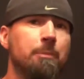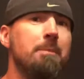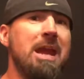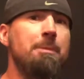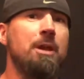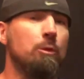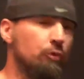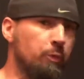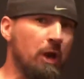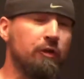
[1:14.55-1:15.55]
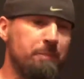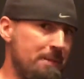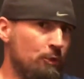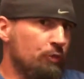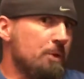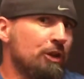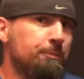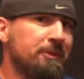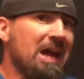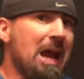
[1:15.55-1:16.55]
Maybe it was once, maybe it was
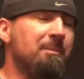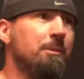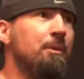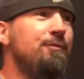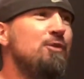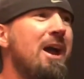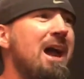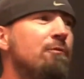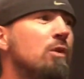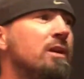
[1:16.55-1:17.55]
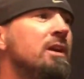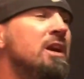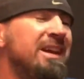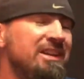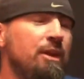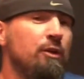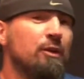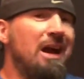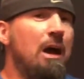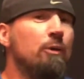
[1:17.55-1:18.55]
multiple times. And if you have one near
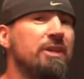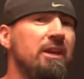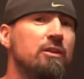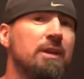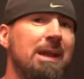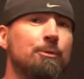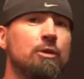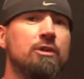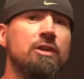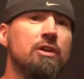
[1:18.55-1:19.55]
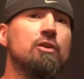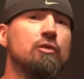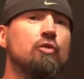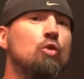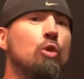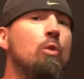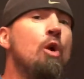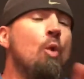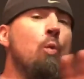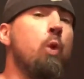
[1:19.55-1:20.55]
your house, in your neighborhood, near your school,
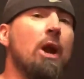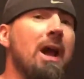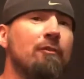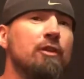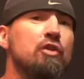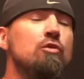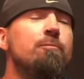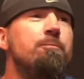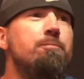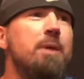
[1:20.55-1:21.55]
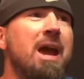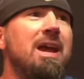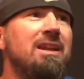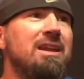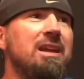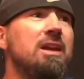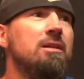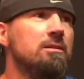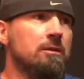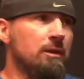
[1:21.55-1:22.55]
wherever, you've been
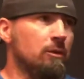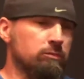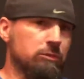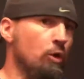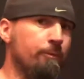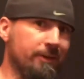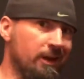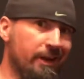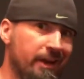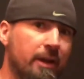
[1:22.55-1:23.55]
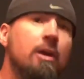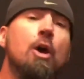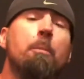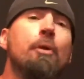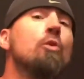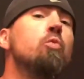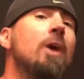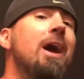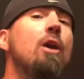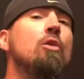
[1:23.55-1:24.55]
in, well, hopefully not in, but
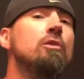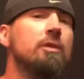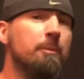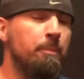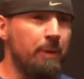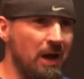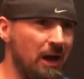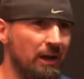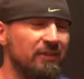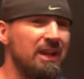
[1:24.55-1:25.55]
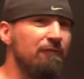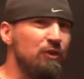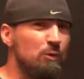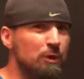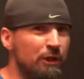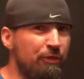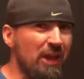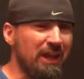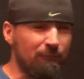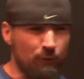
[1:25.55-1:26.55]
around ponds. And if you were to
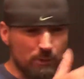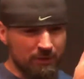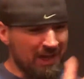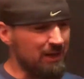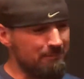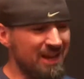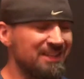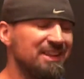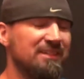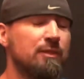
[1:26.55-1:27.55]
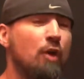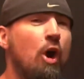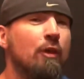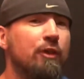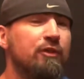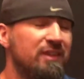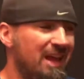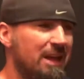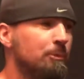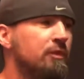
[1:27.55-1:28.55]
think, if we were to kind of make a list of all the
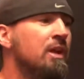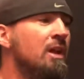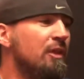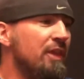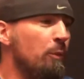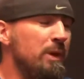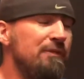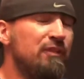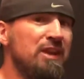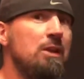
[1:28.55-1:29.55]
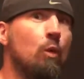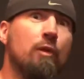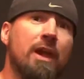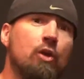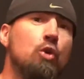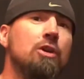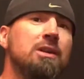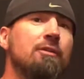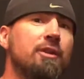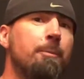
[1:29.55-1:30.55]
animals that we've seen or that could
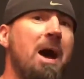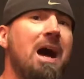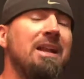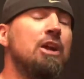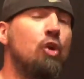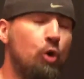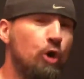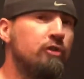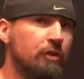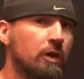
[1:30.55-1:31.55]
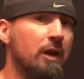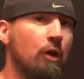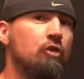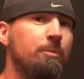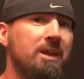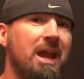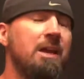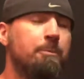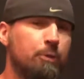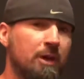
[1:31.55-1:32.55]
live at the pond, it could turn out to be
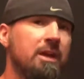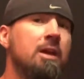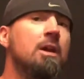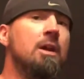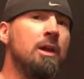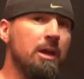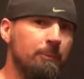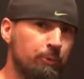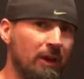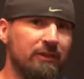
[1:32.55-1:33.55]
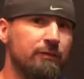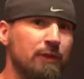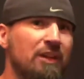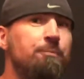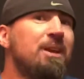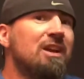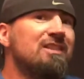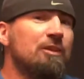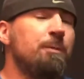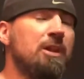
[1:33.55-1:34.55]
a pretty impressive list. Because
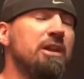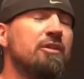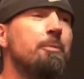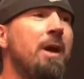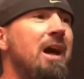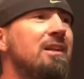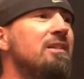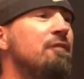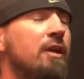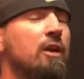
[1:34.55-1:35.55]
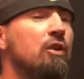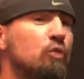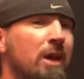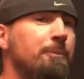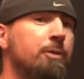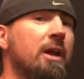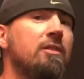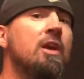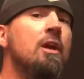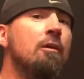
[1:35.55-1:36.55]
let's be clear, the pond is a very great
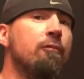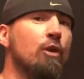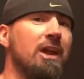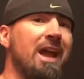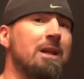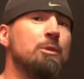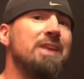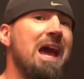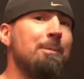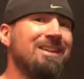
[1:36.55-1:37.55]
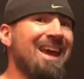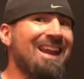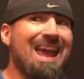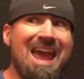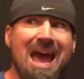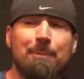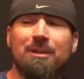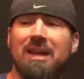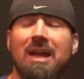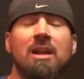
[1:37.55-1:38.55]
place for an animal's habitat. And a
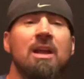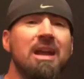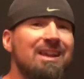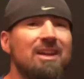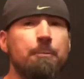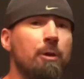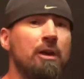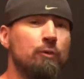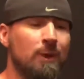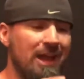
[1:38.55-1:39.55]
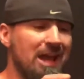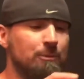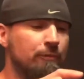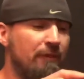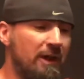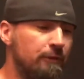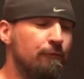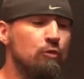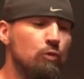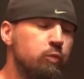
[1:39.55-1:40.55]
habitat is a place where an animal finds
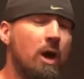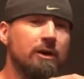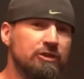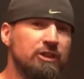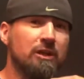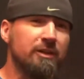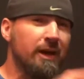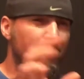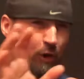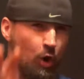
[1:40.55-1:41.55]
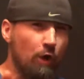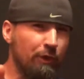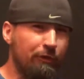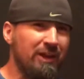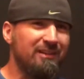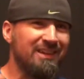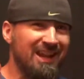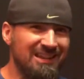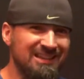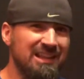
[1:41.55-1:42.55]
food, water, shelter, air, all the things that
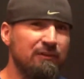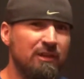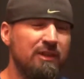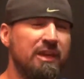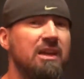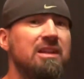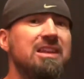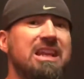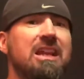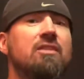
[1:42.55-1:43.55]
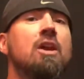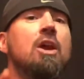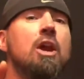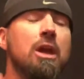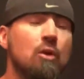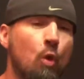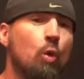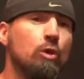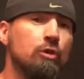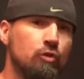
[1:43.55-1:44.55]
a living thing needs in
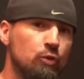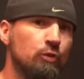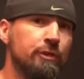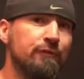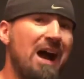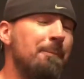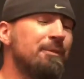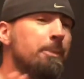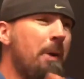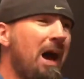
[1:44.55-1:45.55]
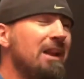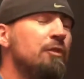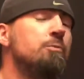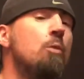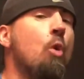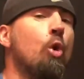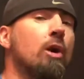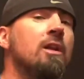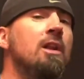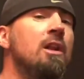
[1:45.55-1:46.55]
order to survive. But the pond is
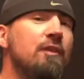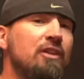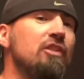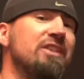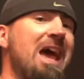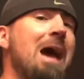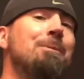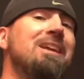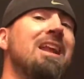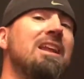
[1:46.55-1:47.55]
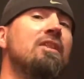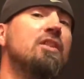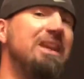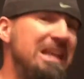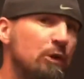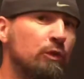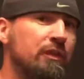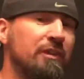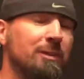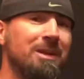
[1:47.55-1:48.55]
more than just a habitat. It is an ecosystem.